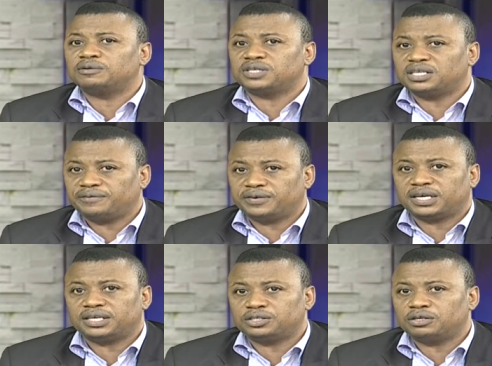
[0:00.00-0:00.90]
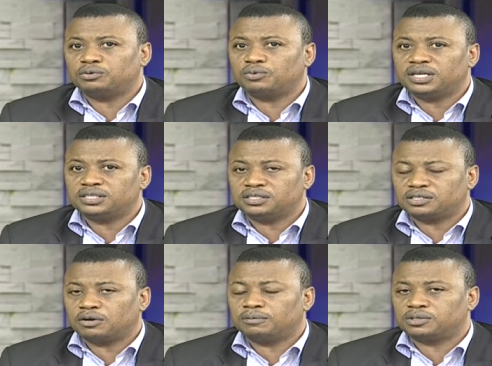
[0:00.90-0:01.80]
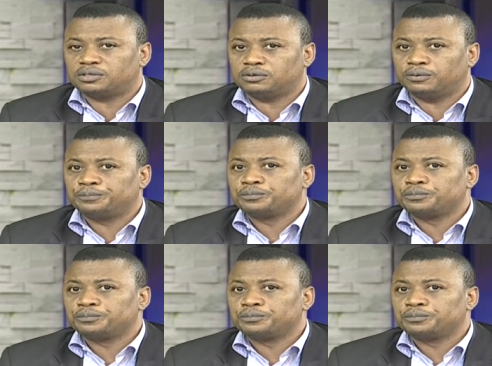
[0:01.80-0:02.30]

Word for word: certification when it comes to